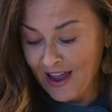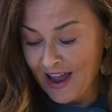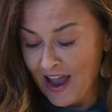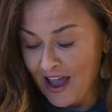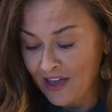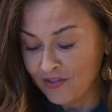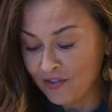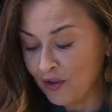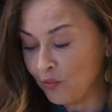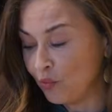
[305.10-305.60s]

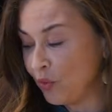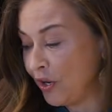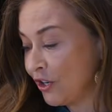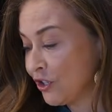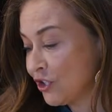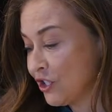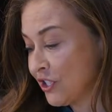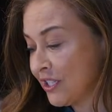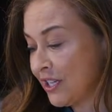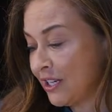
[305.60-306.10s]
And then we are
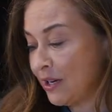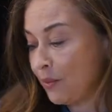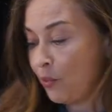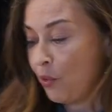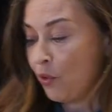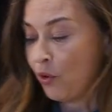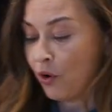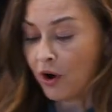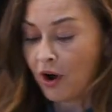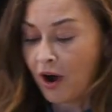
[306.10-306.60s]
just gonna
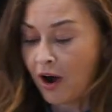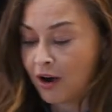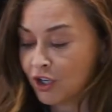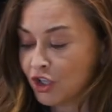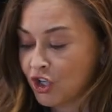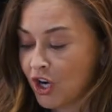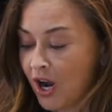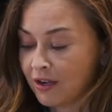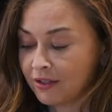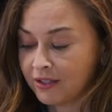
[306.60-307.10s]
pour our
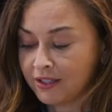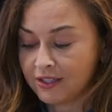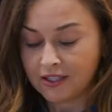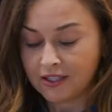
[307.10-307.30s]
chocolate